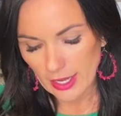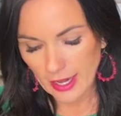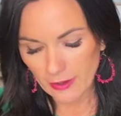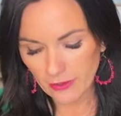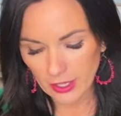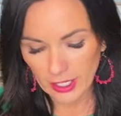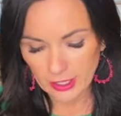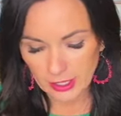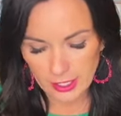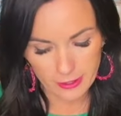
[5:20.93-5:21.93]
Now
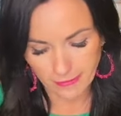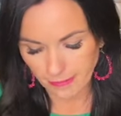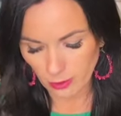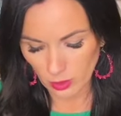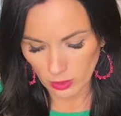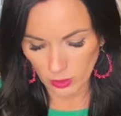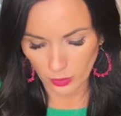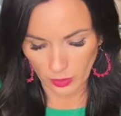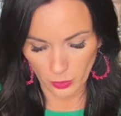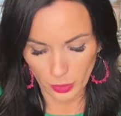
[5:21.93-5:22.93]
friends,
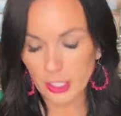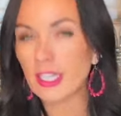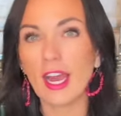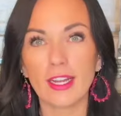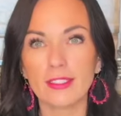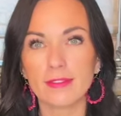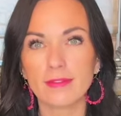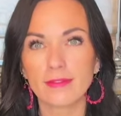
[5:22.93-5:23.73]
we're done.